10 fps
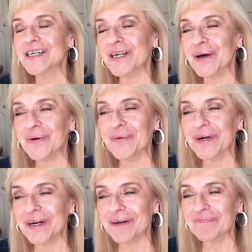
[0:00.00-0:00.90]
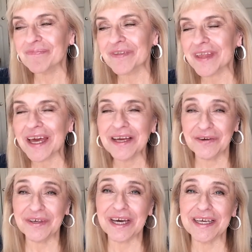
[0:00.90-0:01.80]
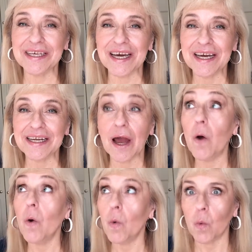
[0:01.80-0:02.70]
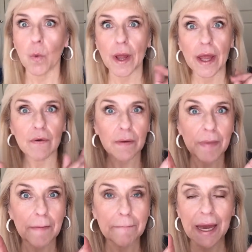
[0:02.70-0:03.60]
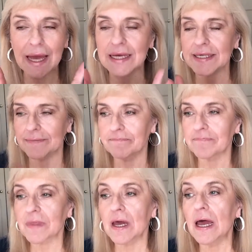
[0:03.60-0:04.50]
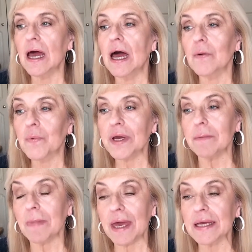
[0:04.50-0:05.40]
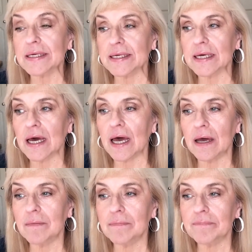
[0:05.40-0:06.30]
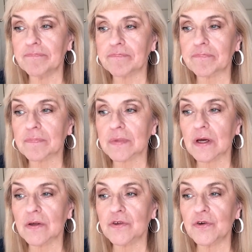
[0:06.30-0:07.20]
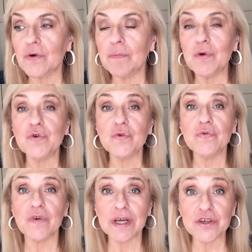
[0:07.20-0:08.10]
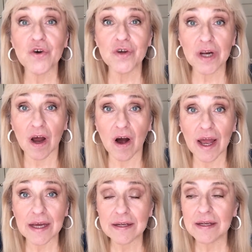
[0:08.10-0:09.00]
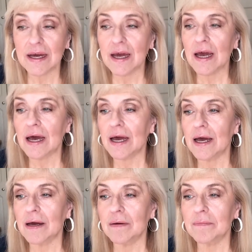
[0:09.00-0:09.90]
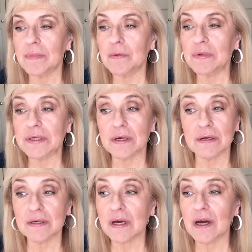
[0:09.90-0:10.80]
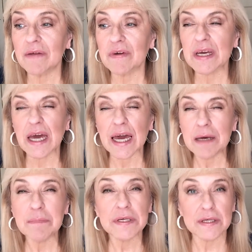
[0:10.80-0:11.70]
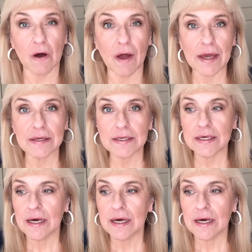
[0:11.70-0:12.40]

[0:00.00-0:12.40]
So thank you, Tantan. Oh, where I met Baz. We met through a mutual friend online. It was kind of a game site,